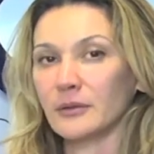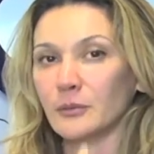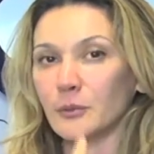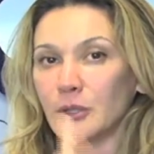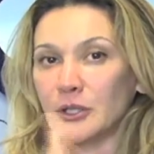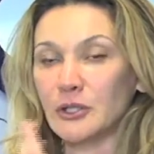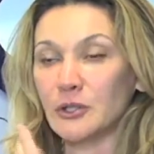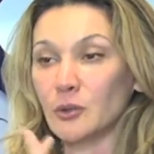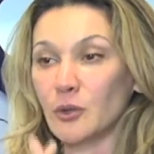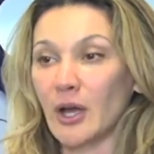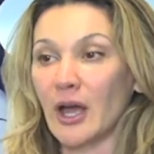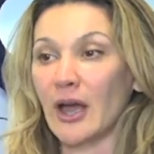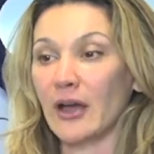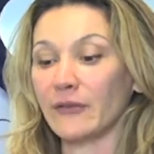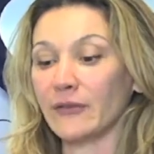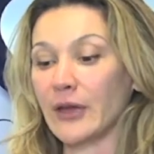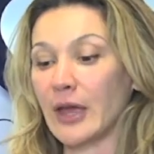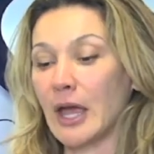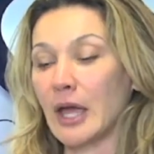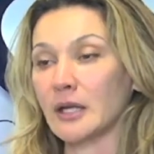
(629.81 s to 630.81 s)
We do
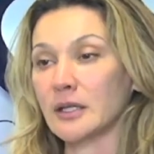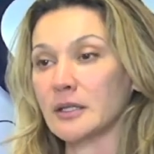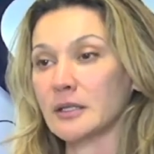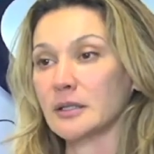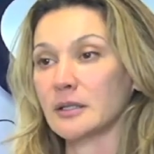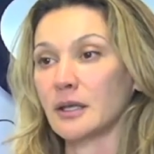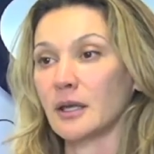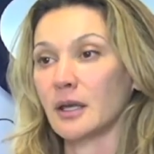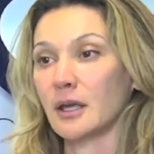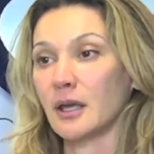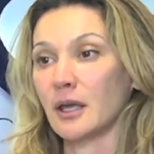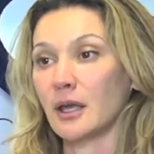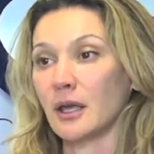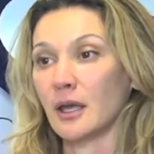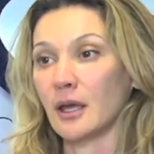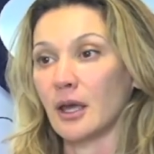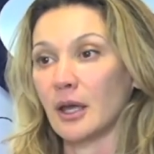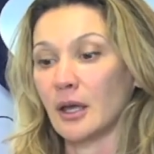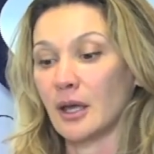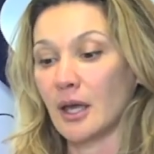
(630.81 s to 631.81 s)
have X
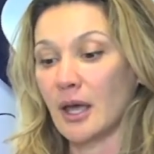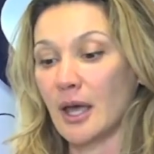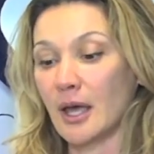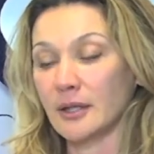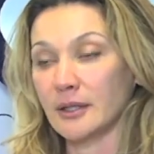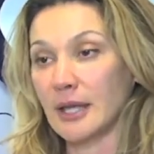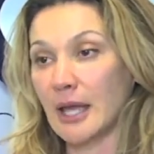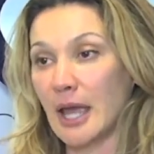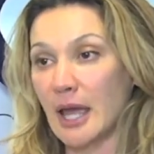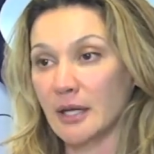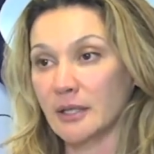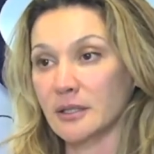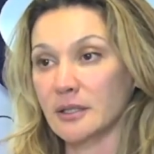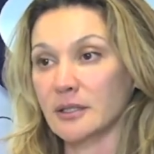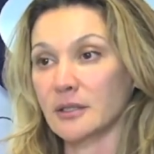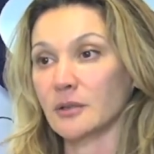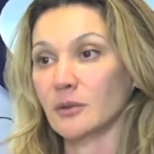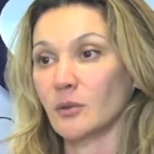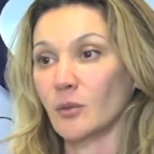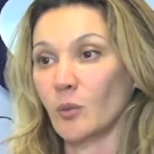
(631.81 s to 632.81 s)
and
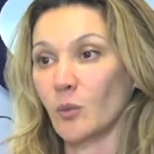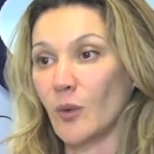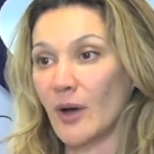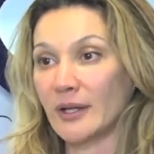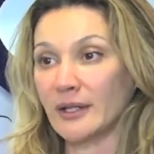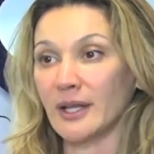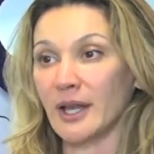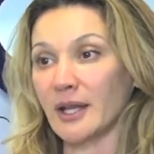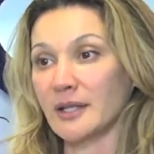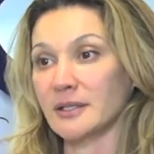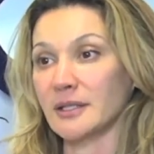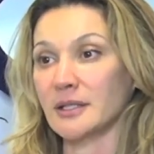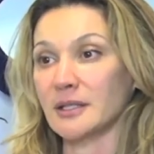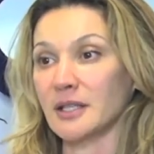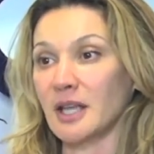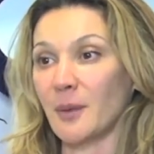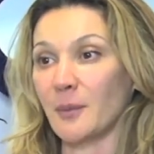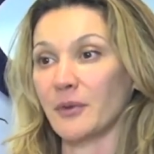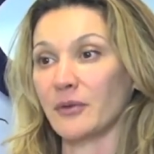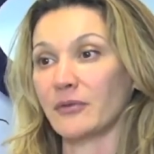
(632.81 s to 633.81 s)
X. One X is
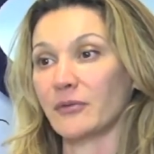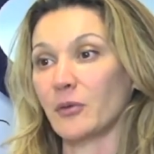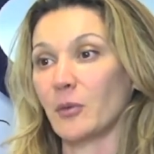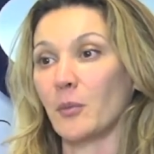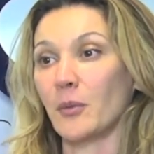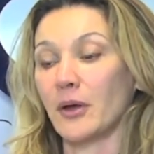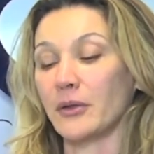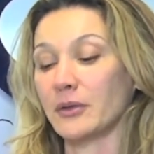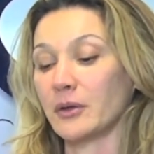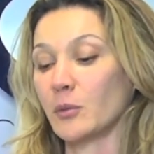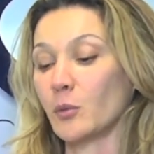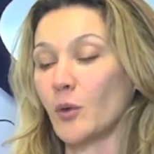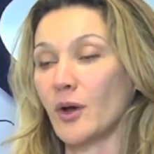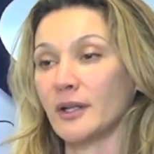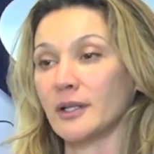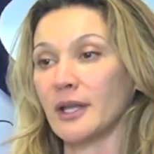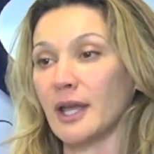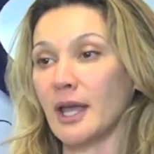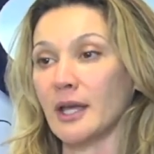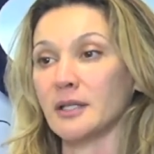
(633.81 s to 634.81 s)
coming from mother,
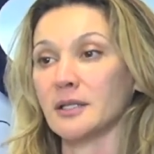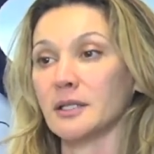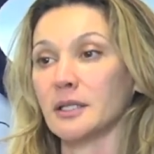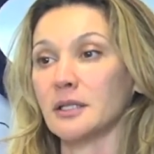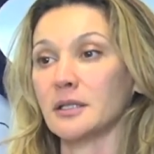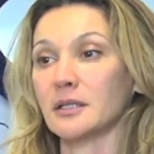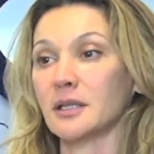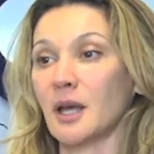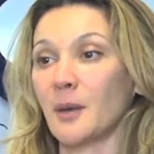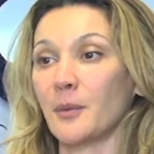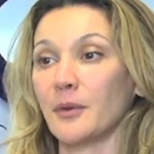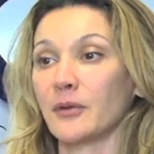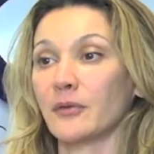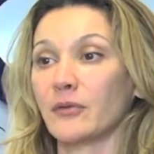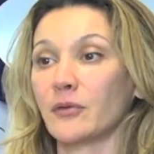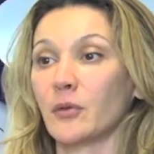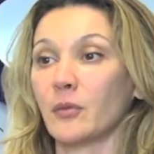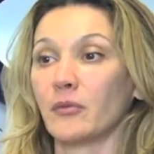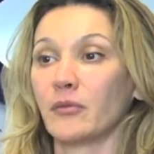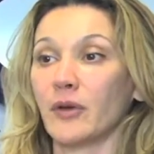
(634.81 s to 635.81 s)
one X is coming
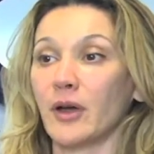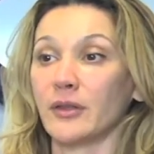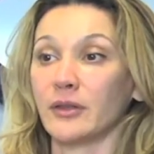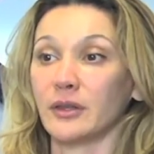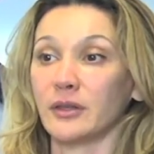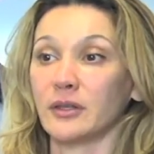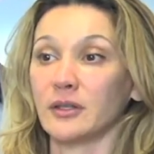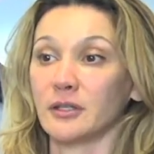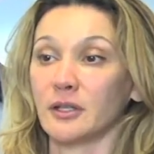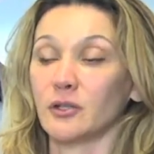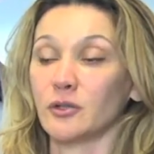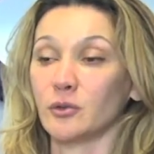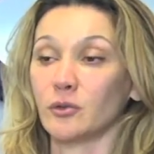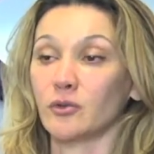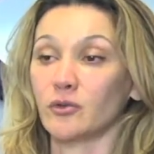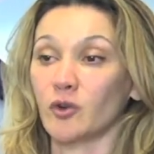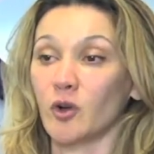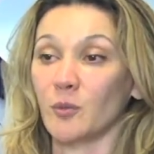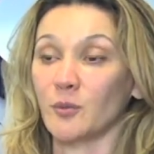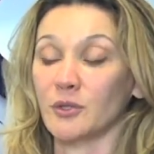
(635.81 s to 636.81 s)
from father. These are two
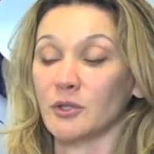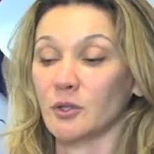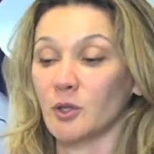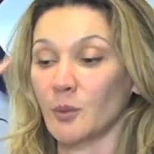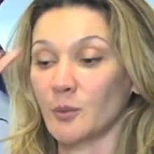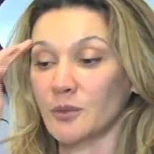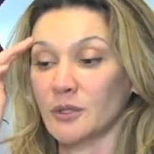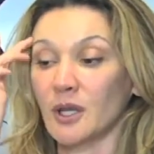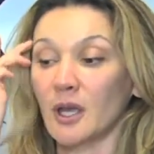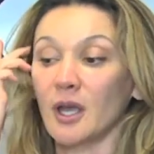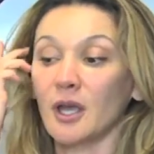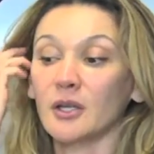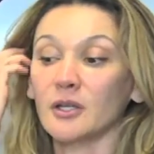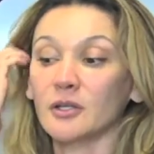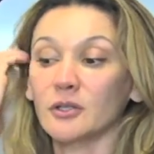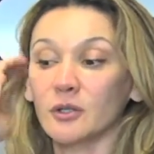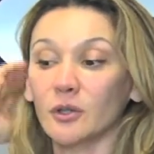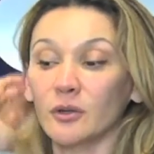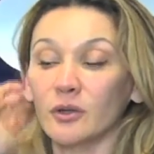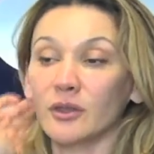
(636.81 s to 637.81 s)
chromosomes.
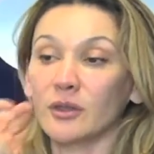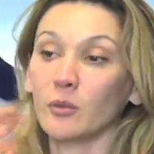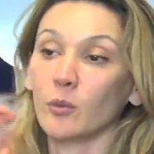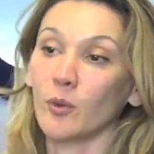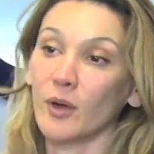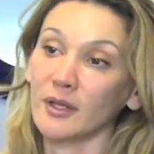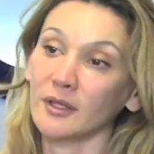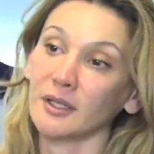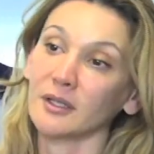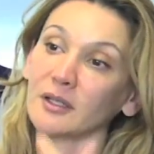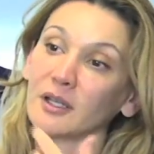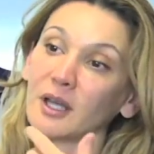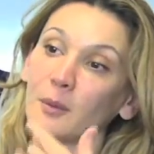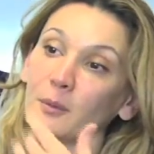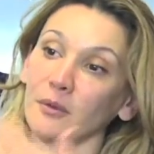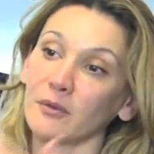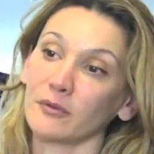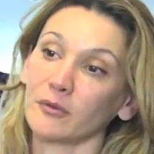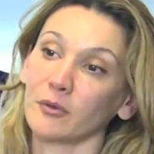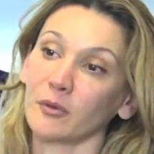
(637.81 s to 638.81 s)
So the one that's
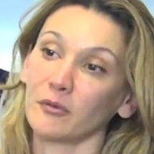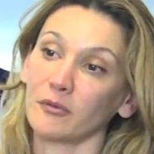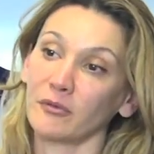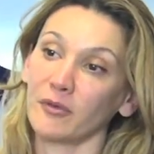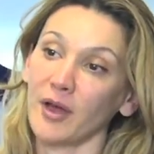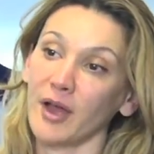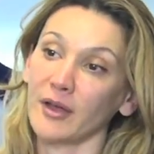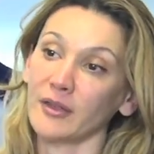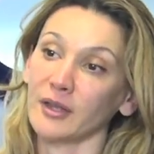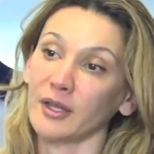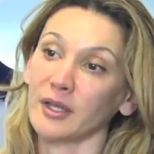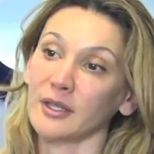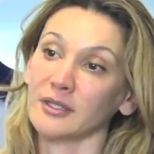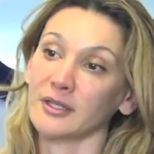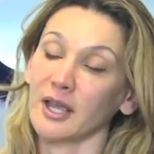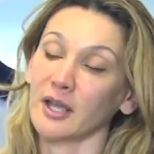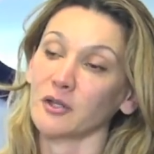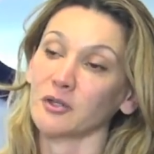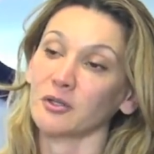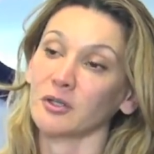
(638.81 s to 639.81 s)
coming from father
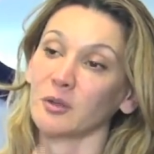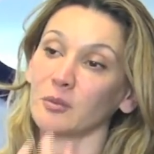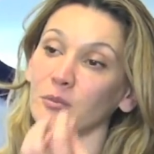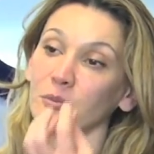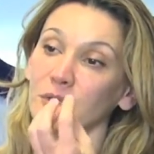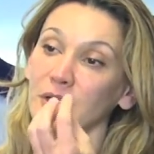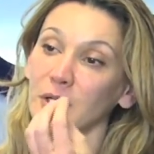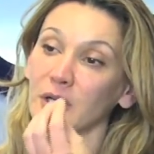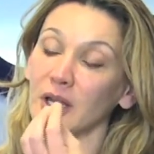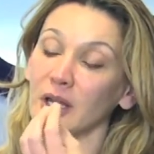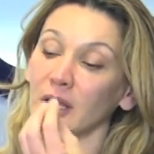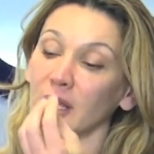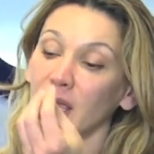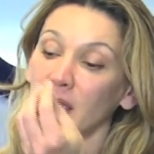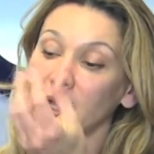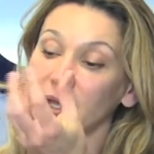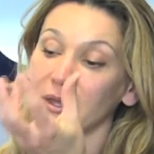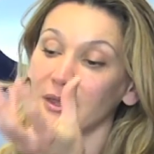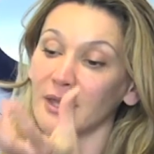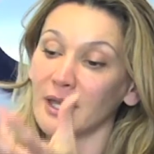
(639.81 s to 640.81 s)
is actually breeding
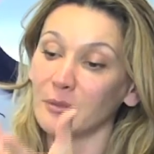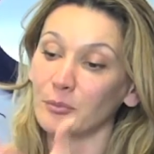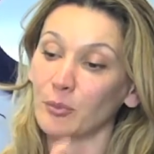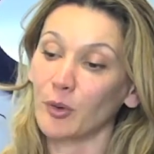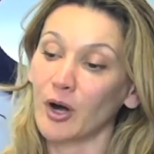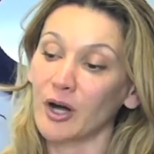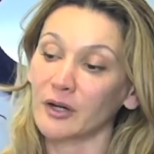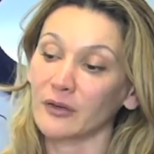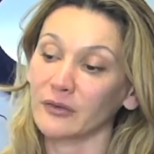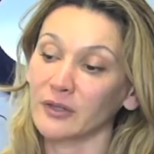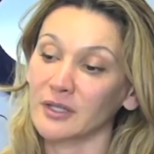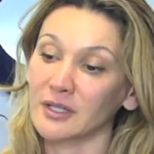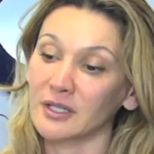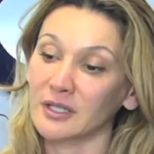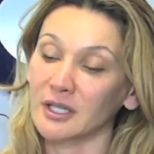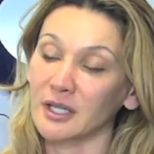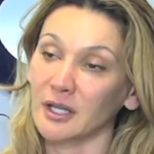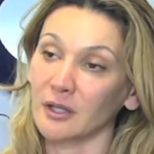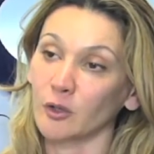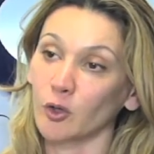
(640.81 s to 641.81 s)
that part of the
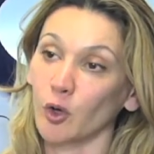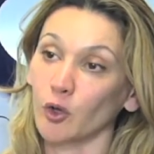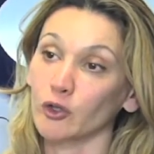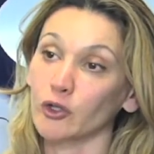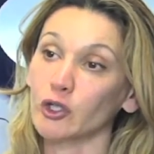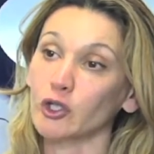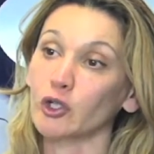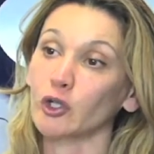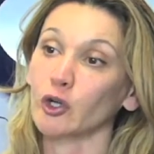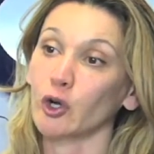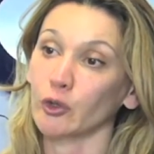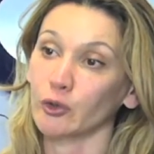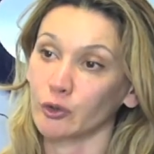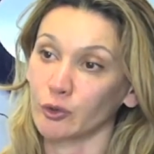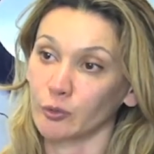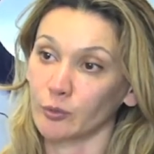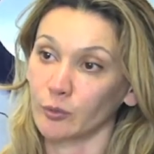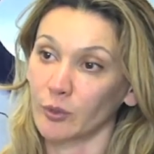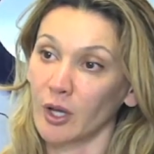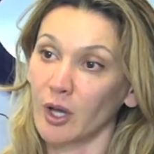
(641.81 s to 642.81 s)
skin called
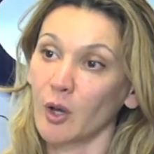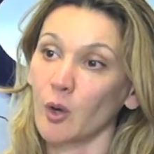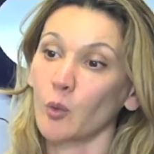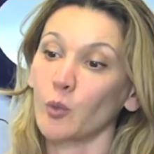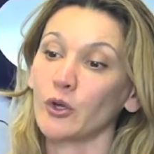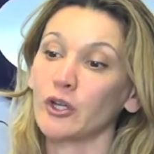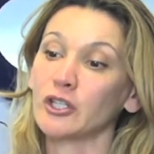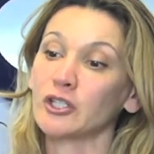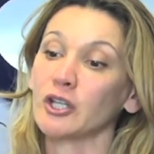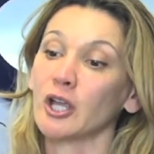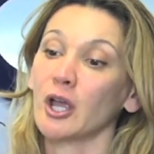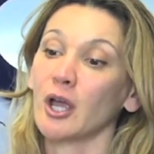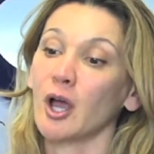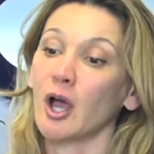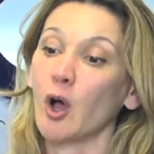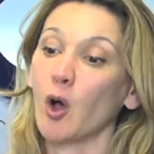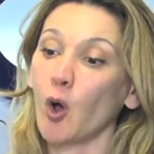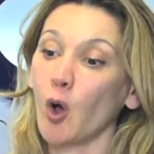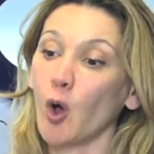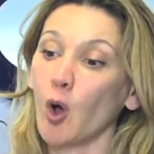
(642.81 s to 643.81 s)
scrotum, which
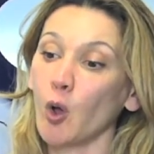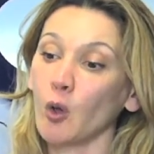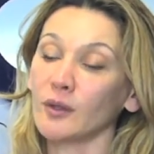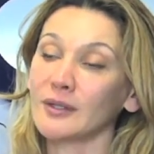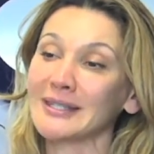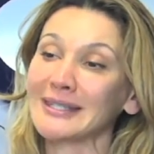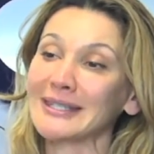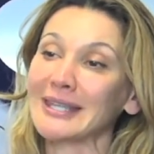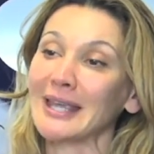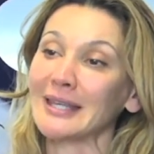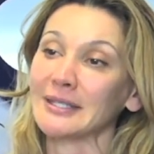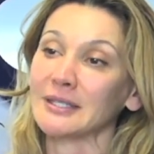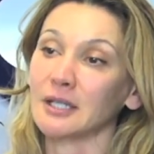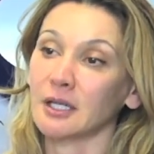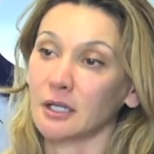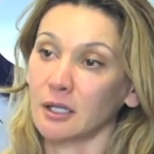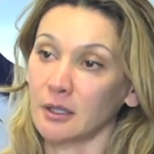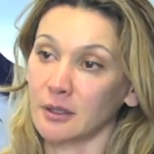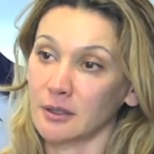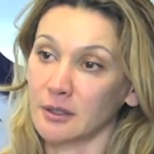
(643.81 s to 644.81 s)
holds
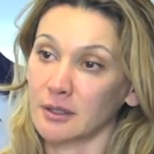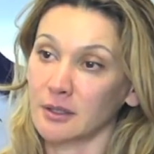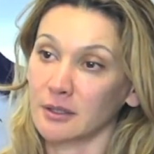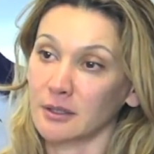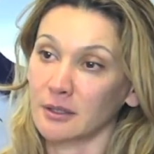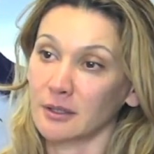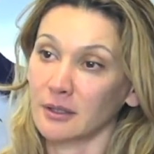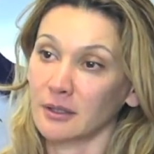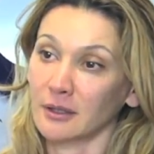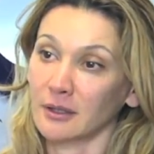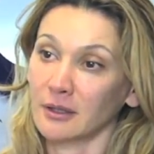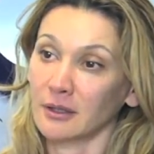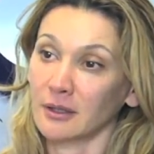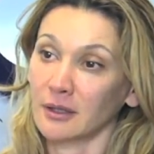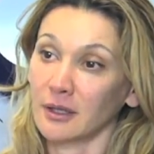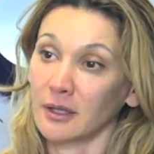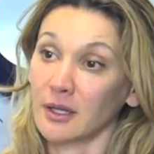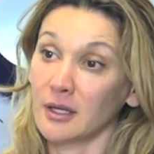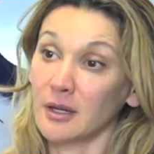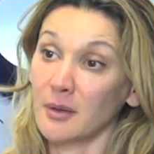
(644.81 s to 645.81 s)
testicles
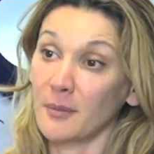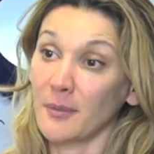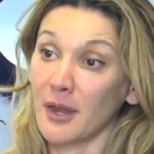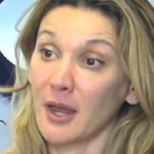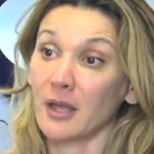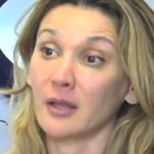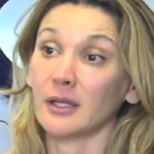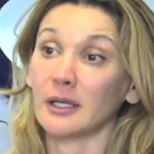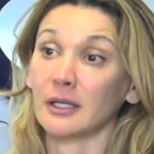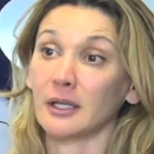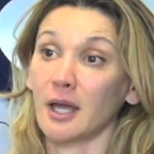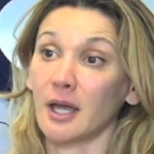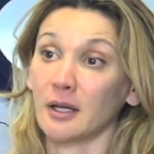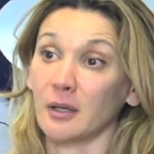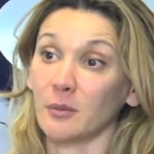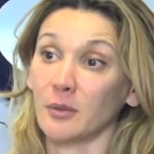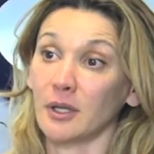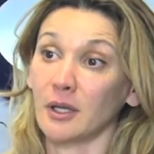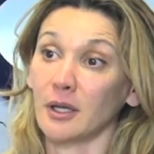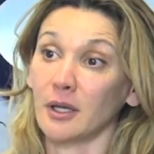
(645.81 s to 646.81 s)
in a male
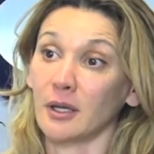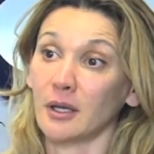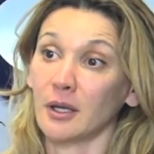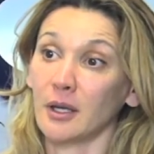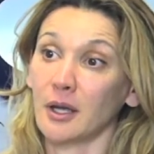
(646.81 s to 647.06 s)
anatomy.